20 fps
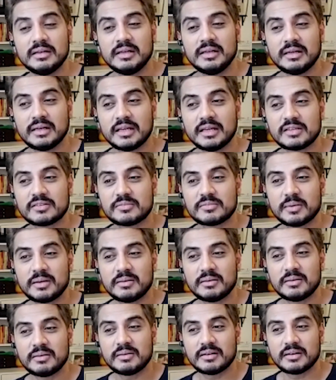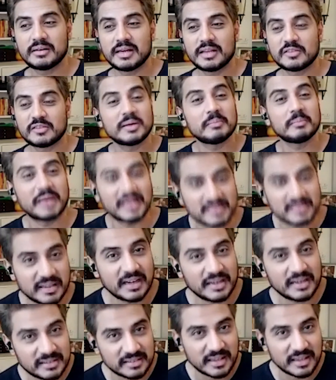it's been a blessing in
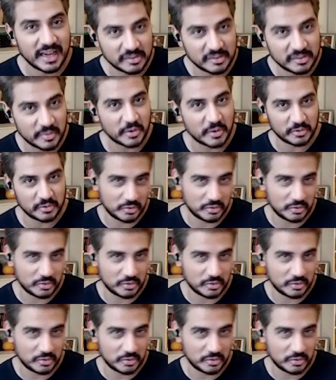disguise because